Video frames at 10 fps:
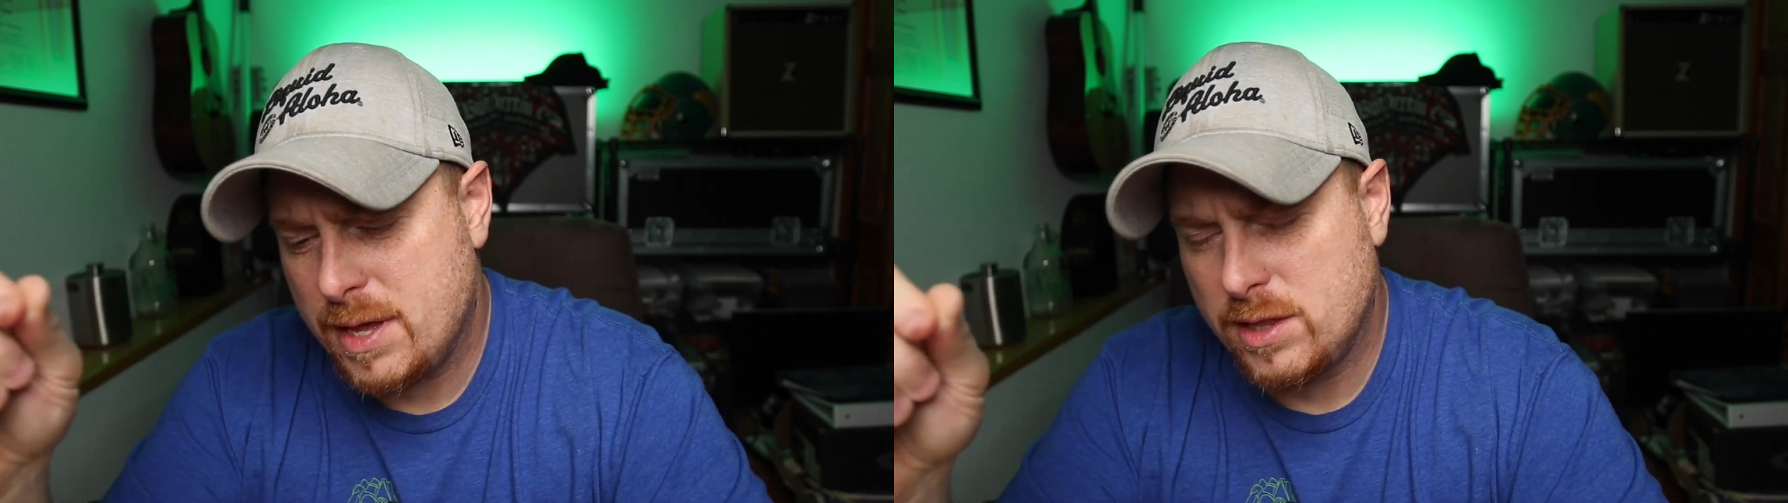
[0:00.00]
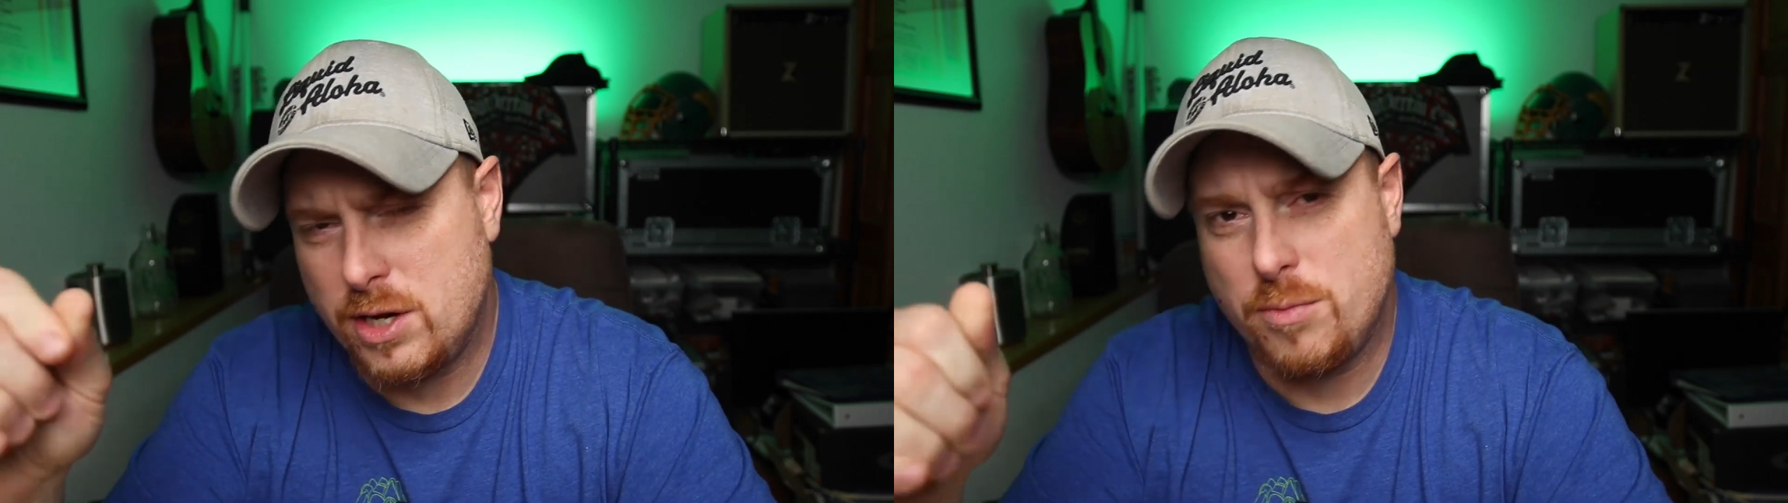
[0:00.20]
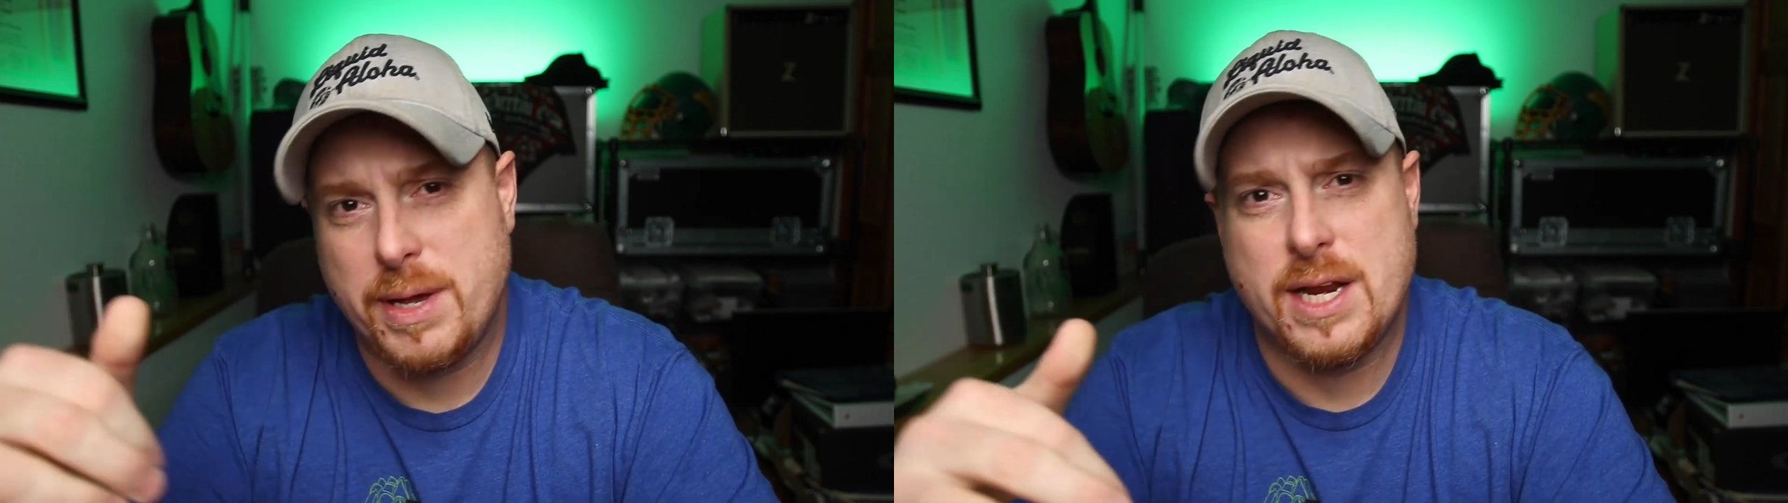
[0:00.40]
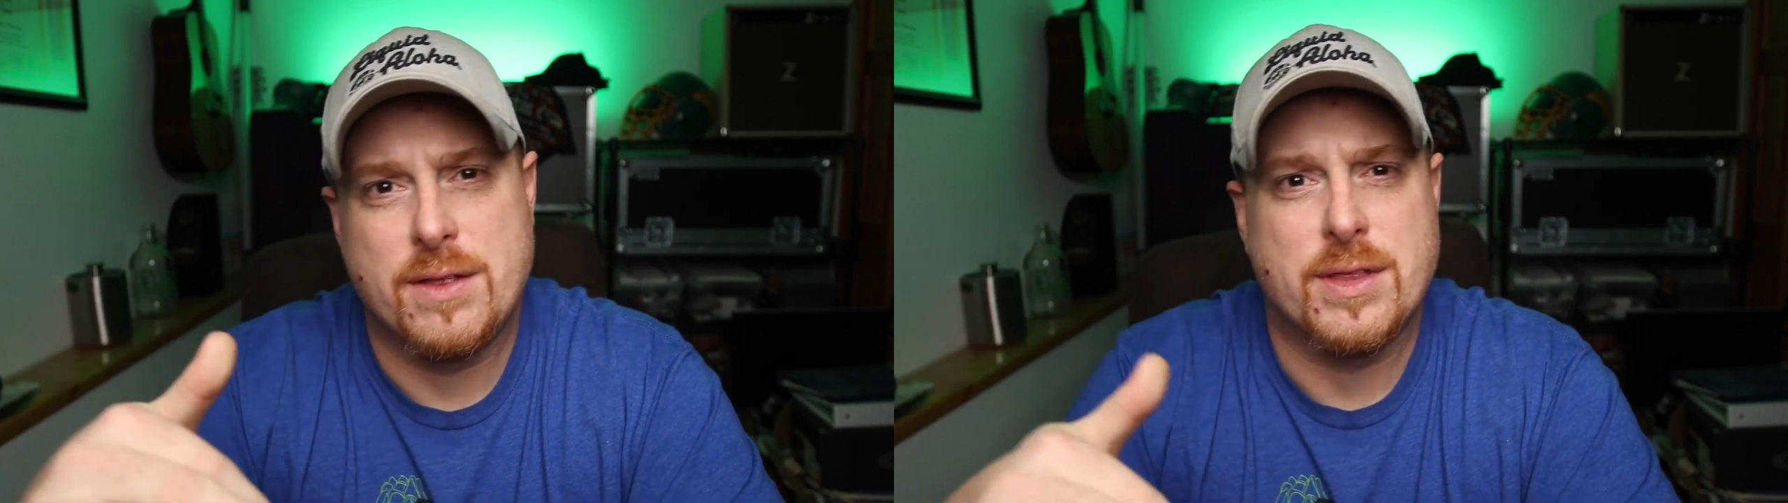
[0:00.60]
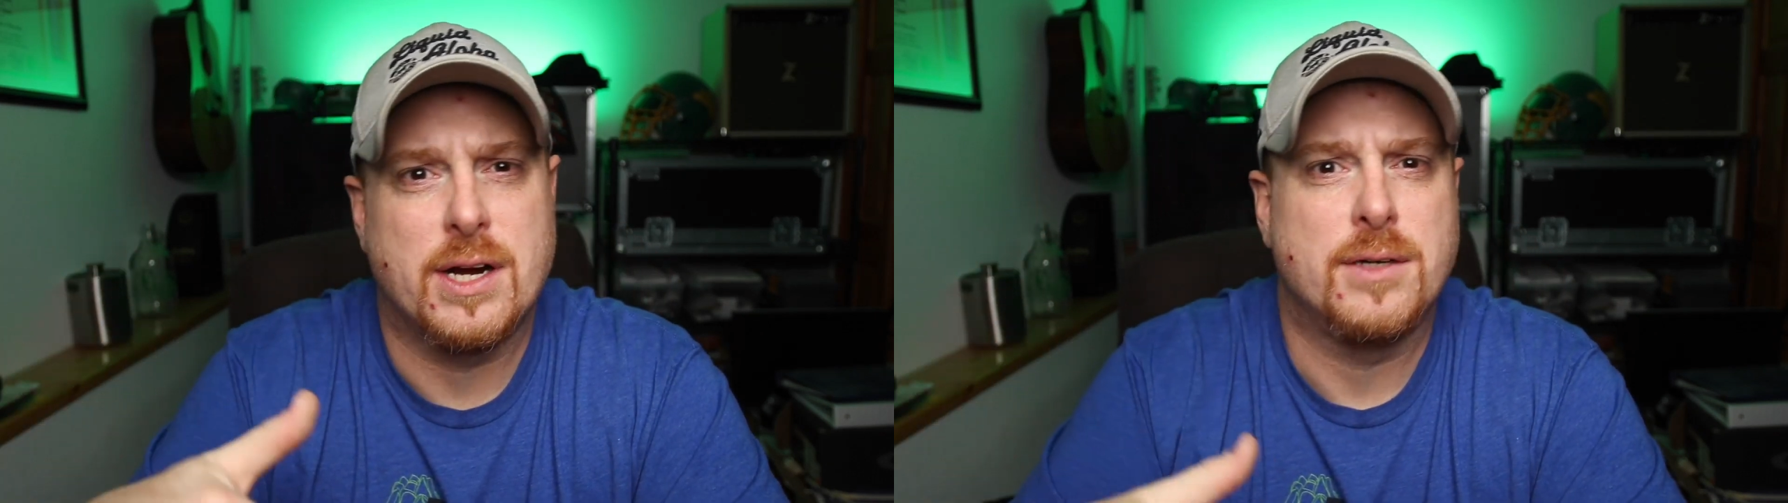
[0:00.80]
a little bit
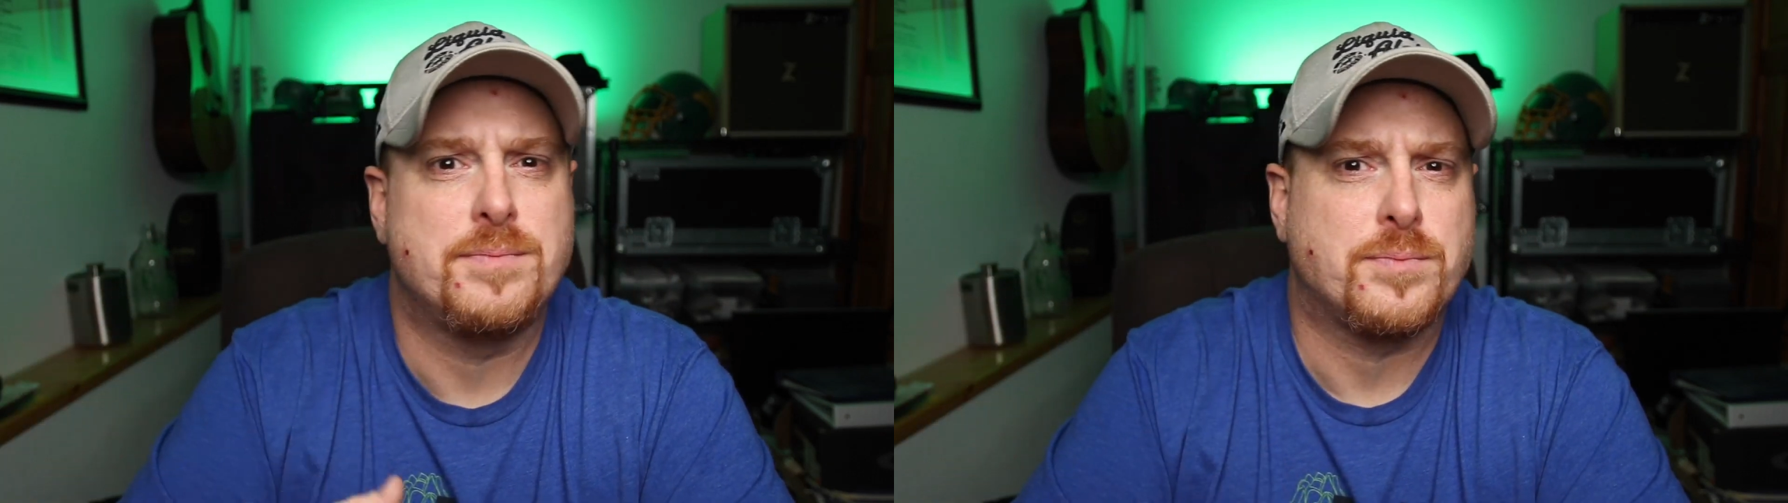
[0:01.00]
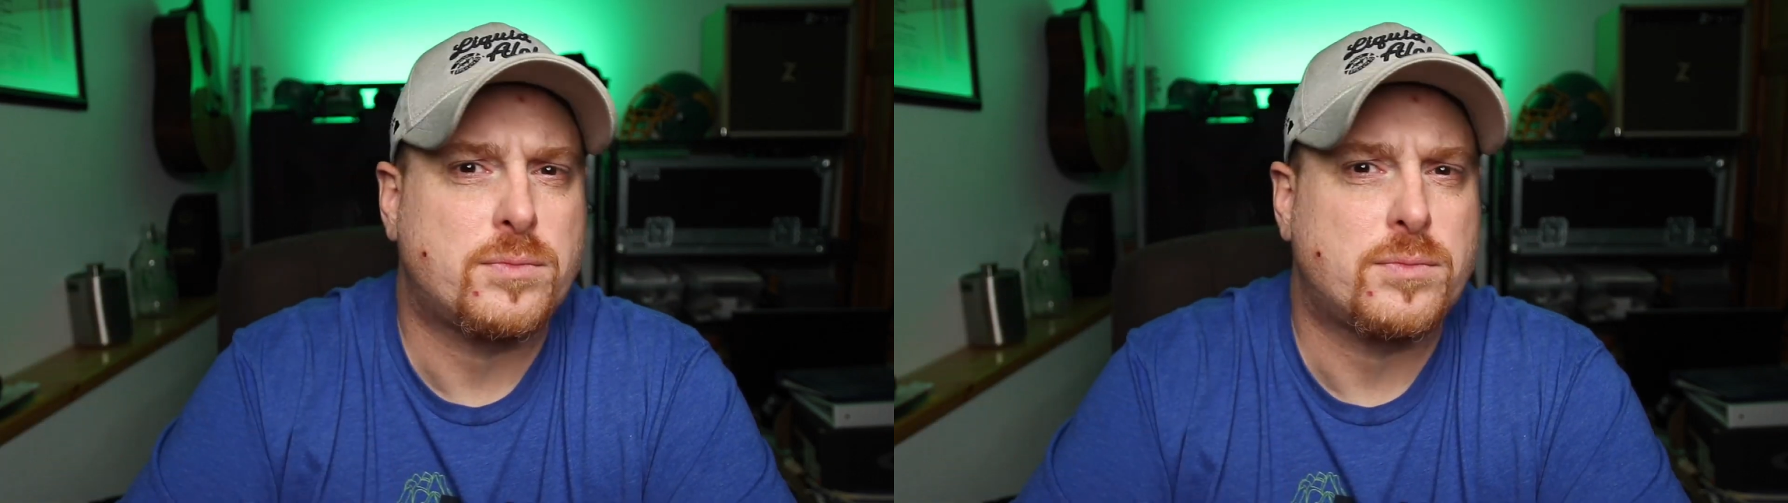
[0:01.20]
in there.